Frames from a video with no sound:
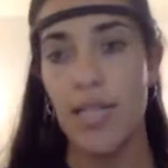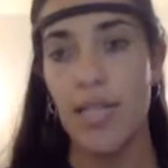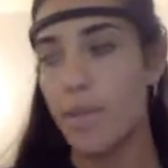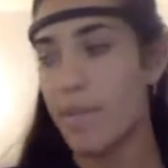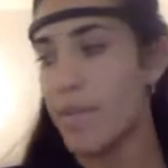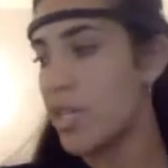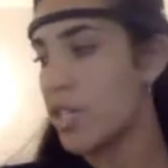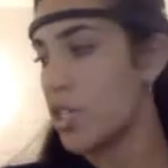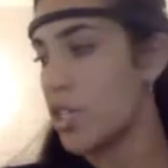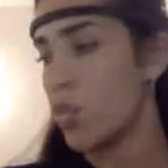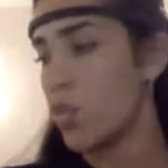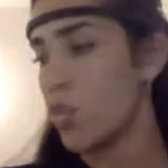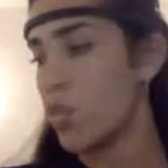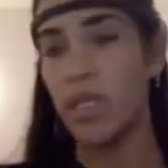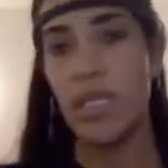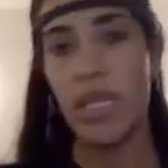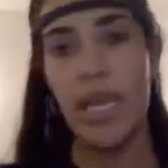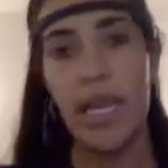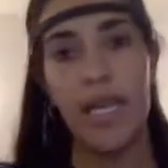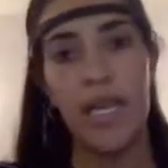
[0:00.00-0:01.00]
as I mentioned,
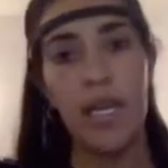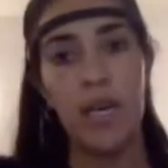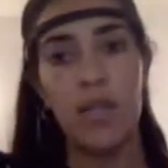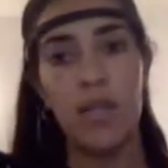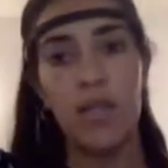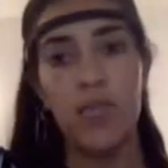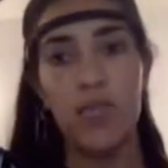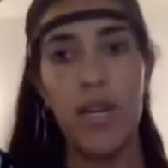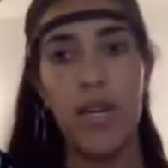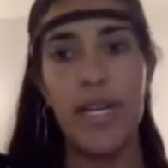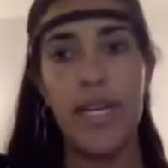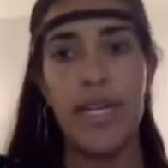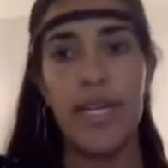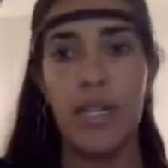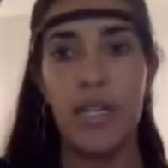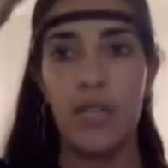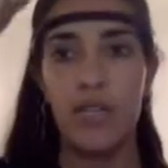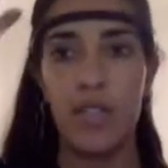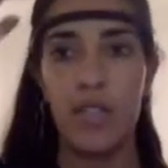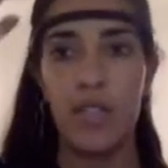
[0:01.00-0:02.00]
will take a
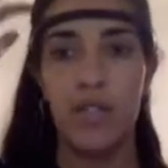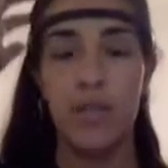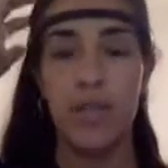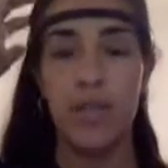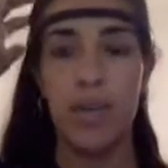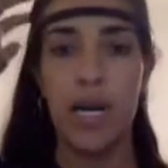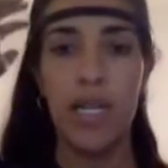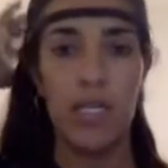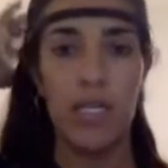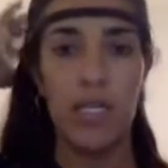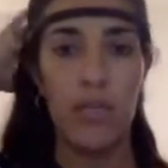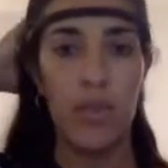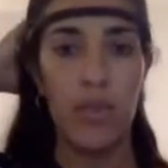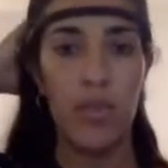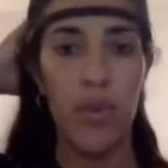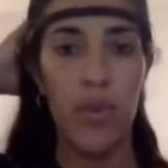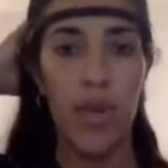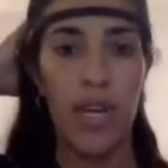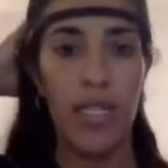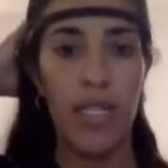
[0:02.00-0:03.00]
reading of different parts of the
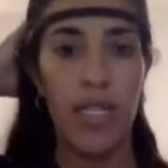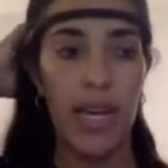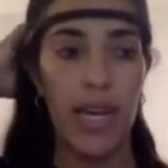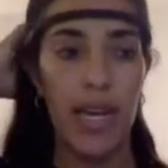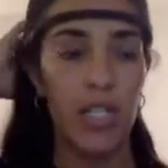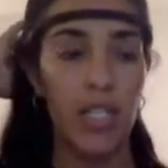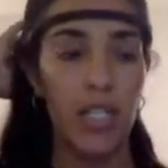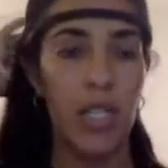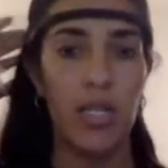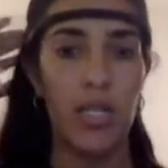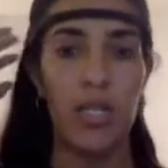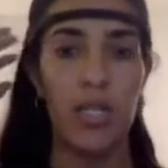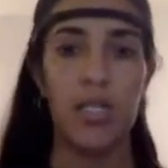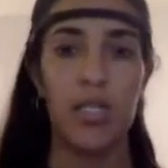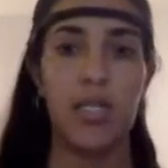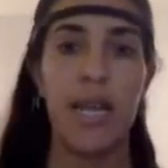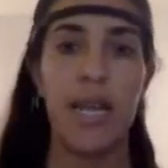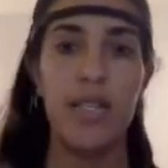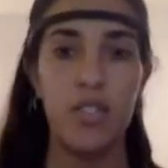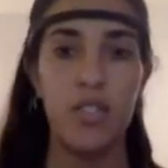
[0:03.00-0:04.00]
brain to actually
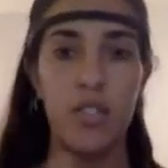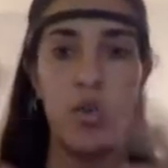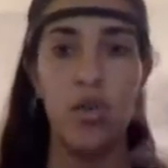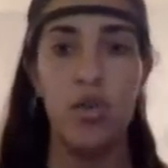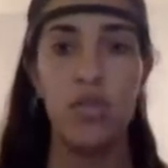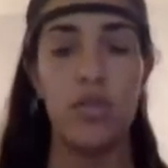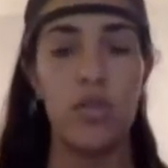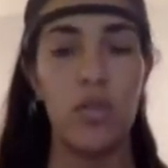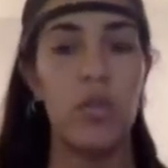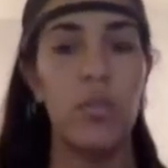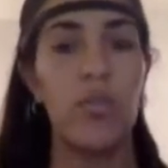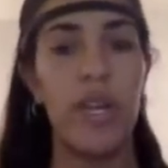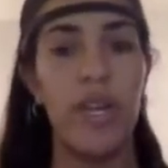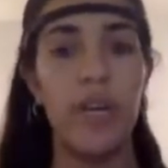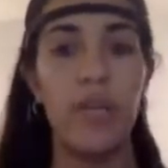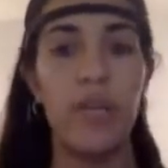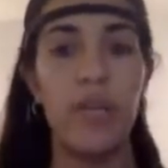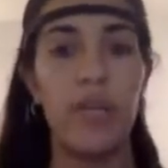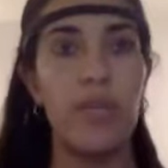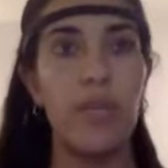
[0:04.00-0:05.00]
understand your overall
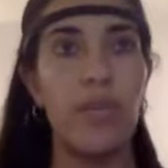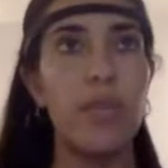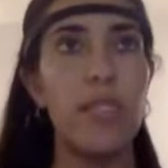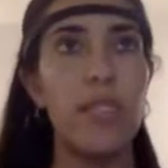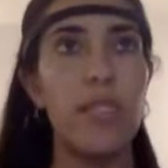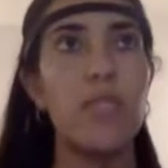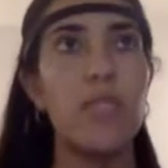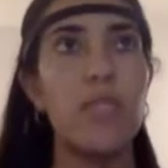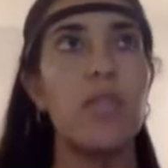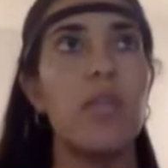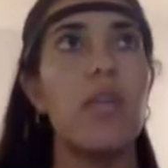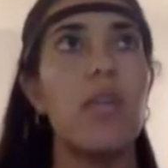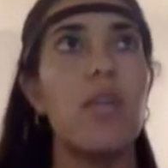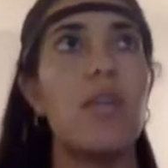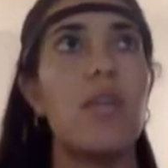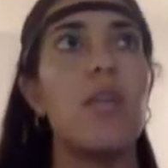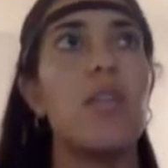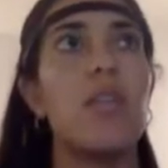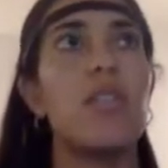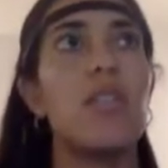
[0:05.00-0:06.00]
brain performance.
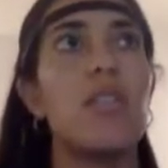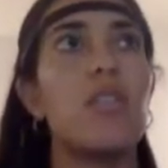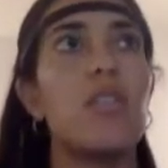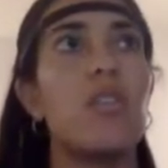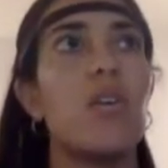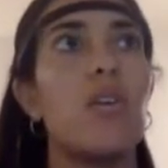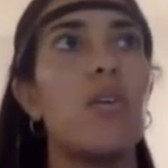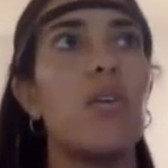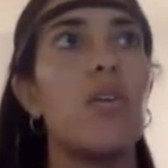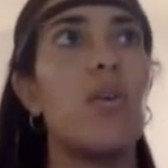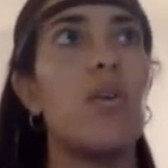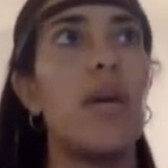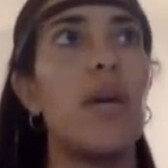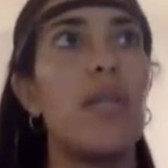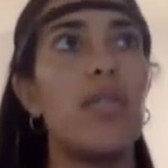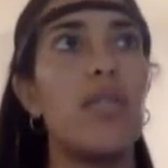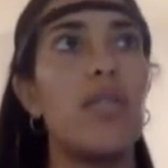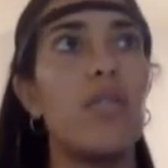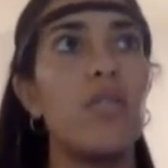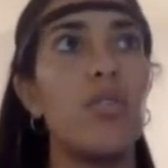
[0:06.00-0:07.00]
So I
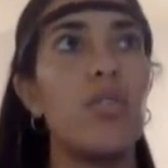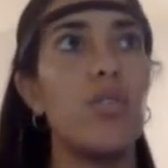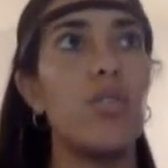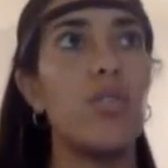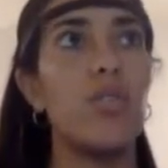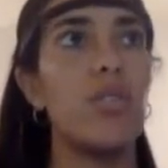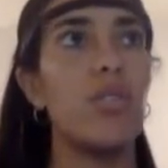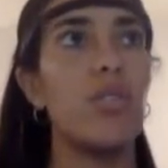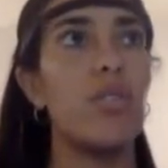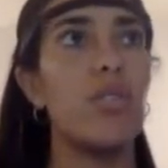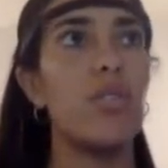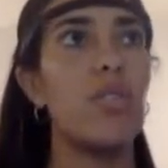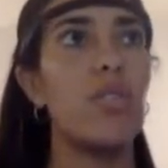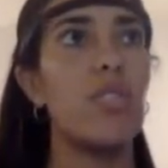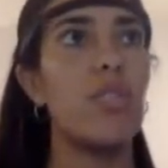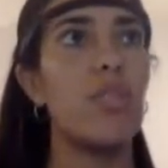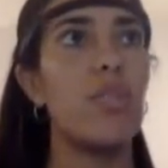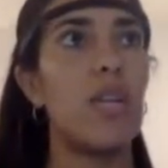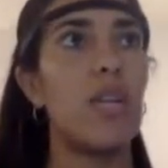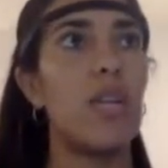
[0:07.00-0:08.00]
don't usually do
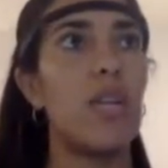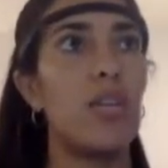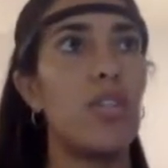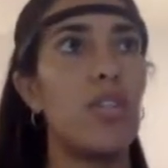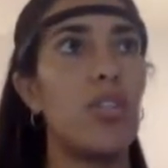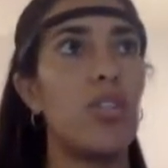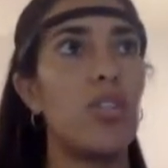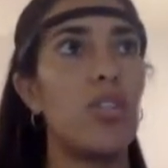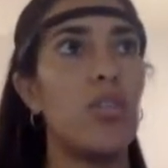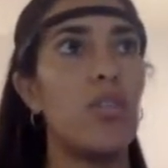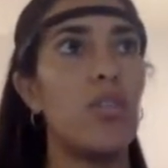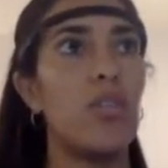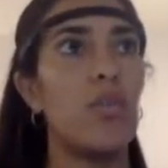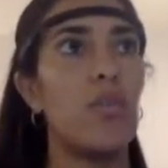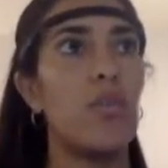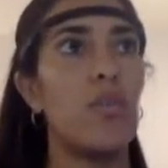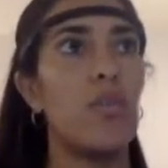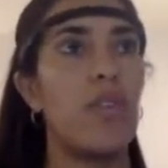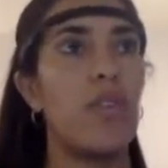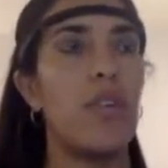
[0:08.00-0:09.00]
this, but I'll show
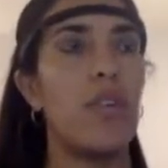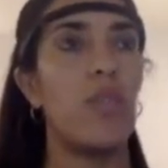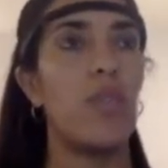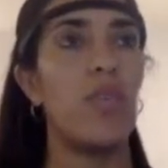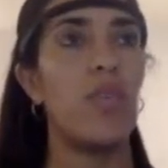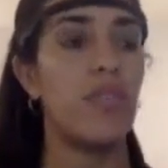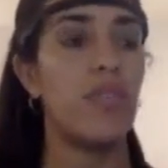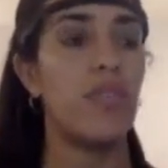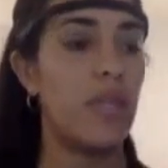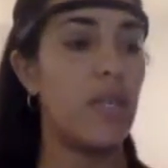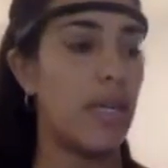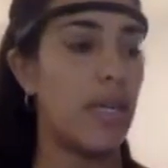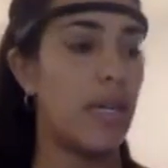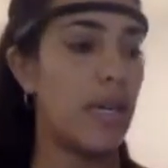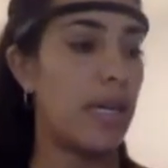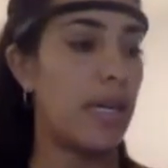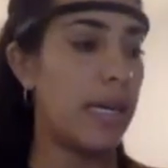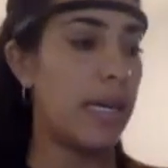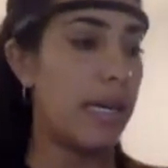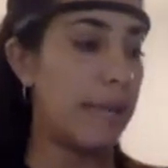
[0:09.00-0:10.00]
you very briefly
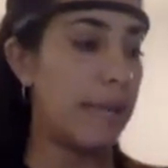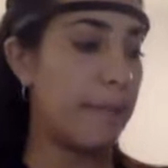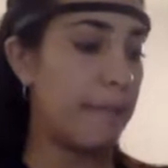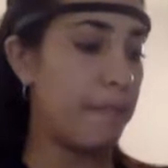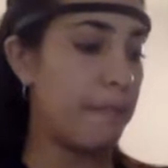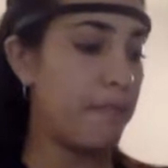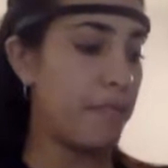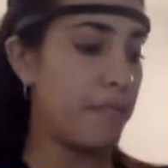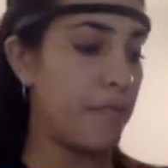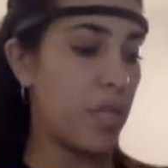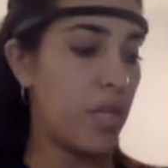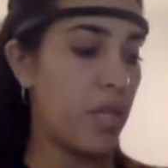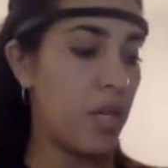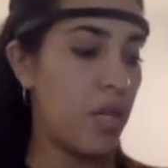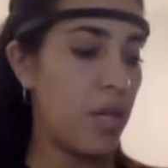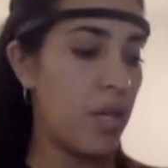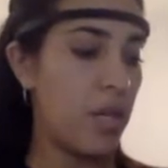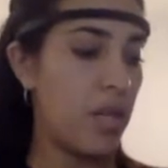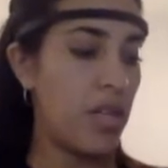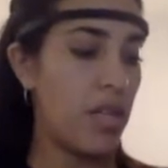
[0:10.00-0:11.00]

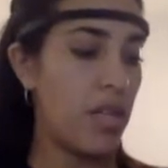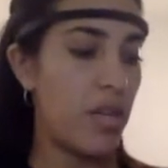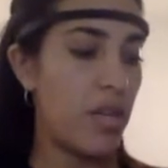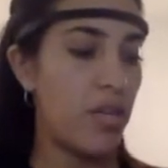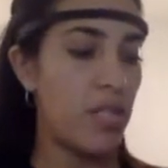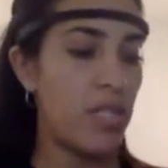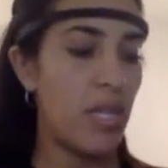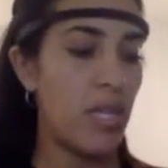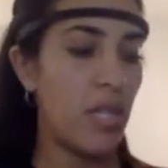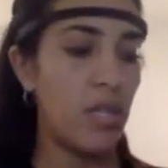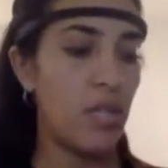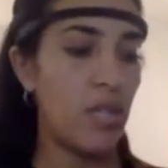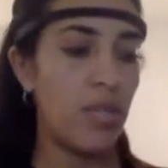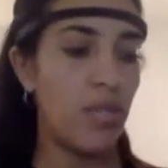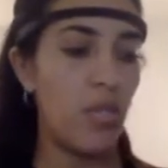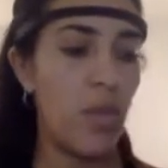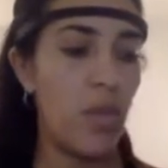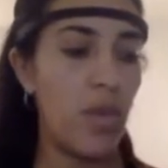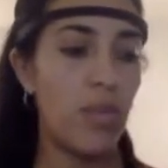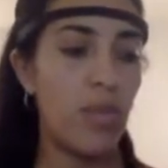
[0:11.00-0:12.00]
the results
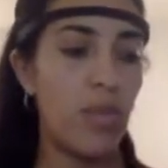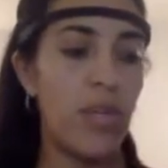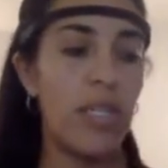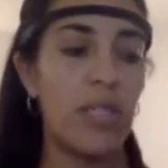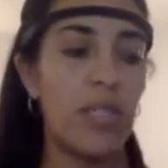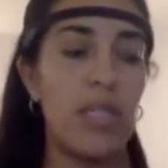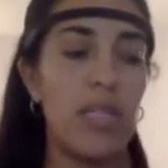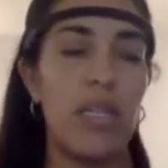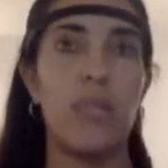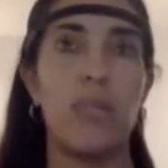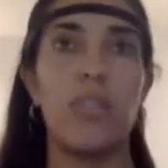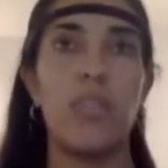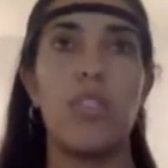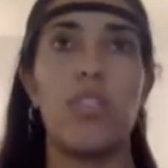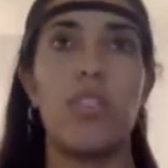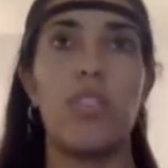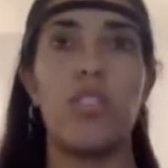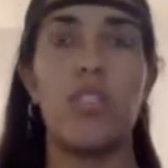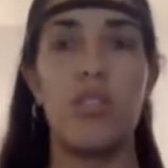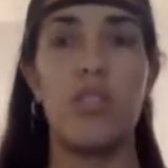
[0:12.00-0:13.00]
of one brain assessment
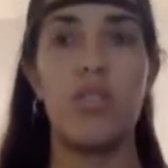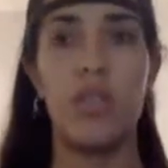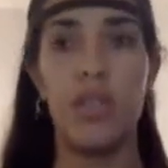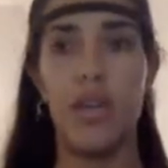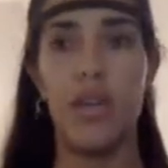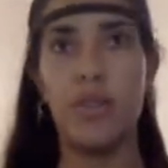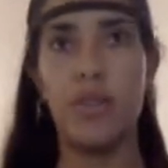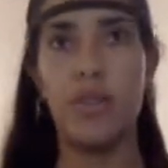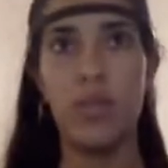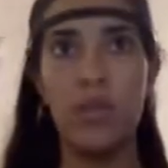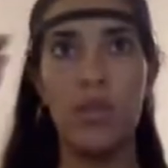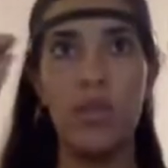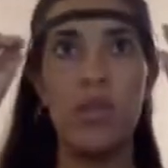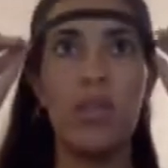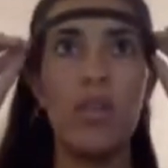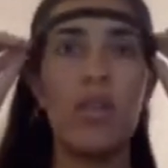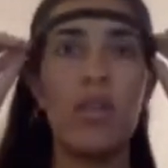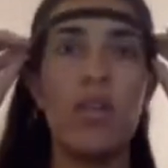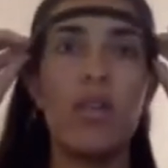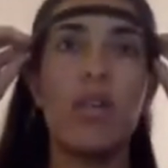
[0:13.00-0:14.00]
just to have a
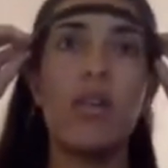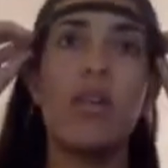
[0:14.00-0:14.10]
look.